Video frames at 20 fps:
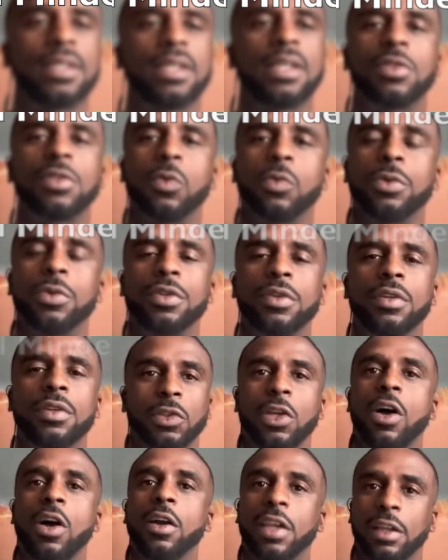So we're
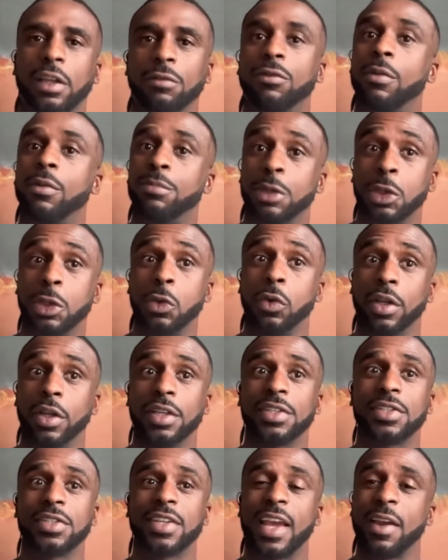talking from the
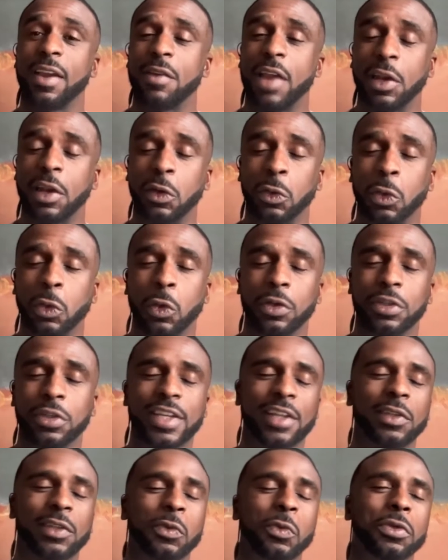US. I don't know
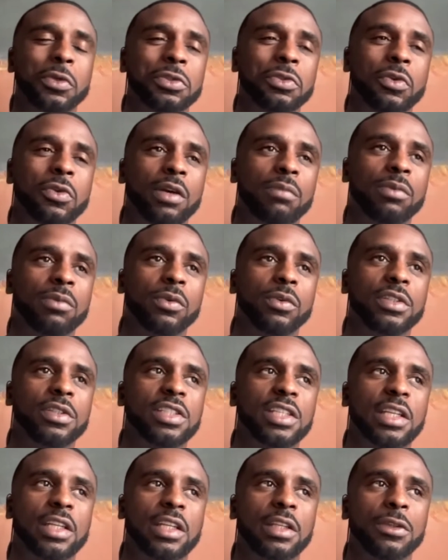exactly where you are, but
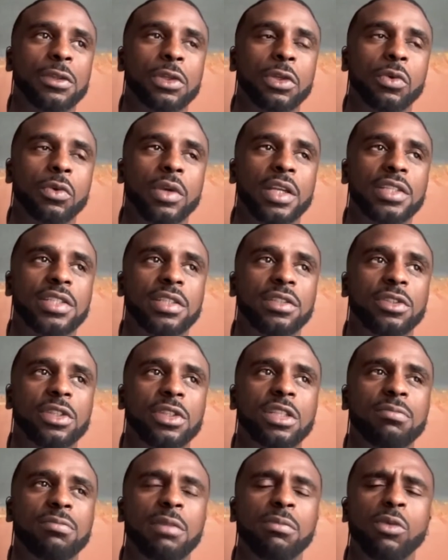sitting in the US, and
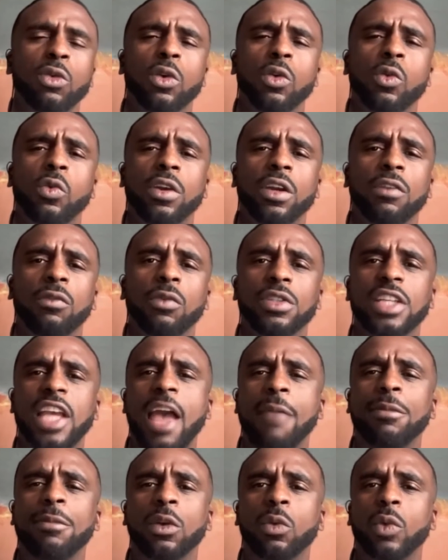just to be more aware of what's
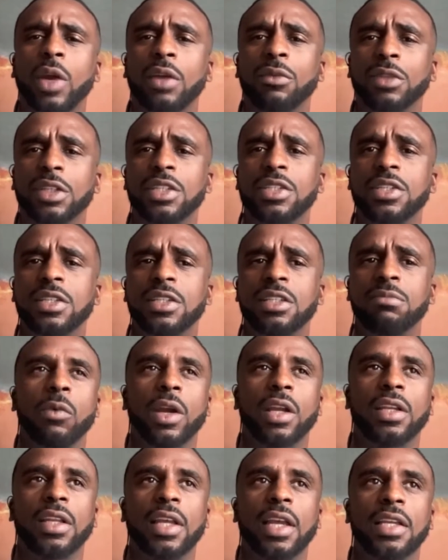happening around us and to
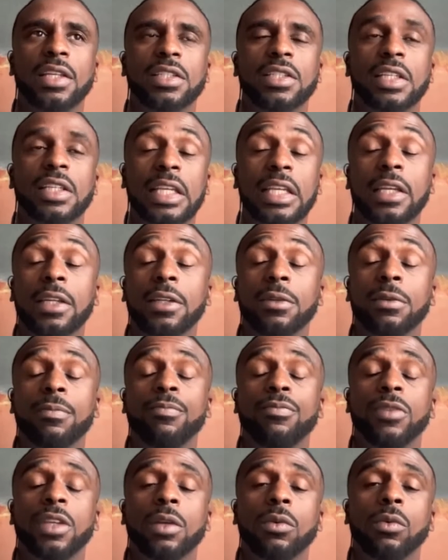recognize, again,
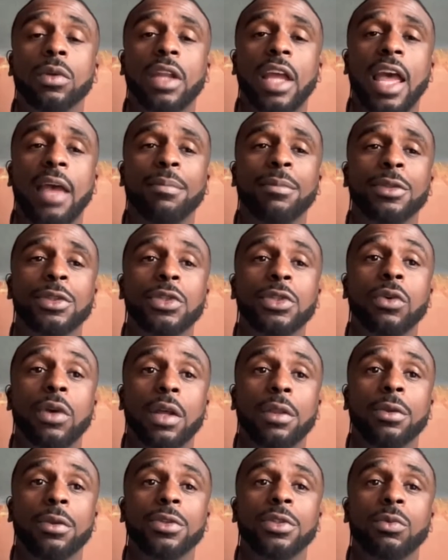that what happens to
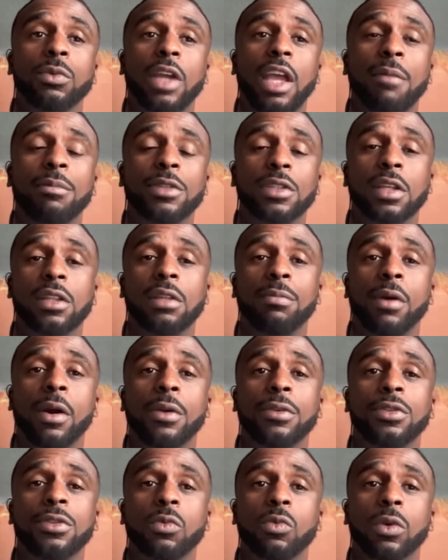others and what happens to other
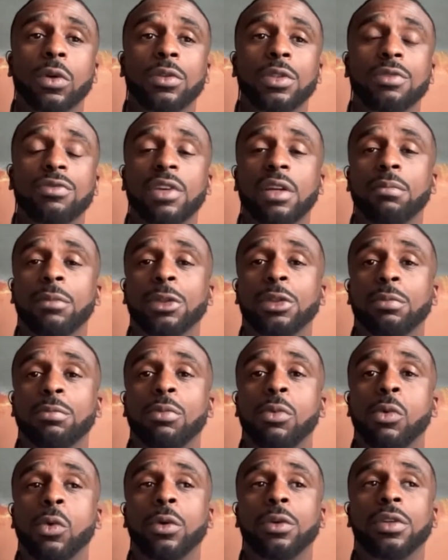parts of the world is very much
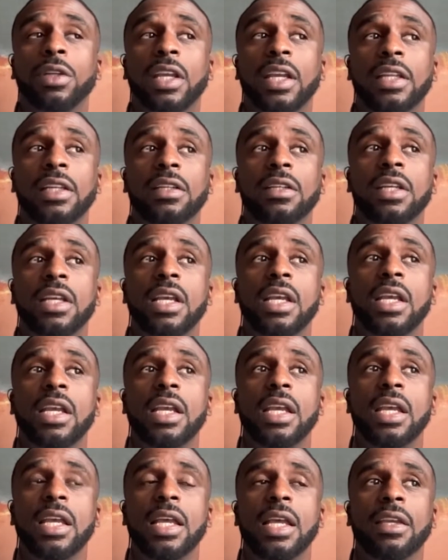important and
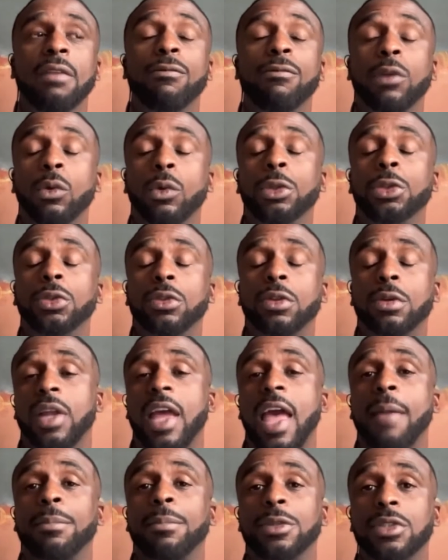influential to what
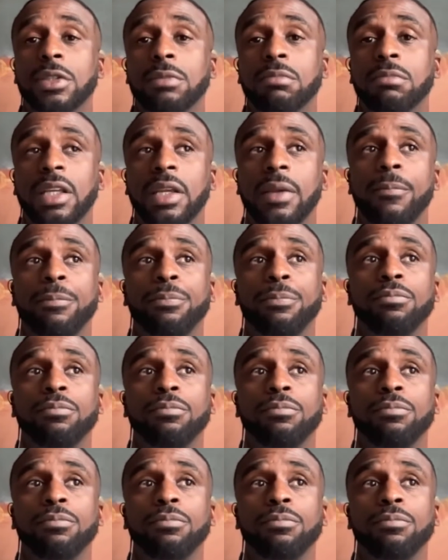happens to me.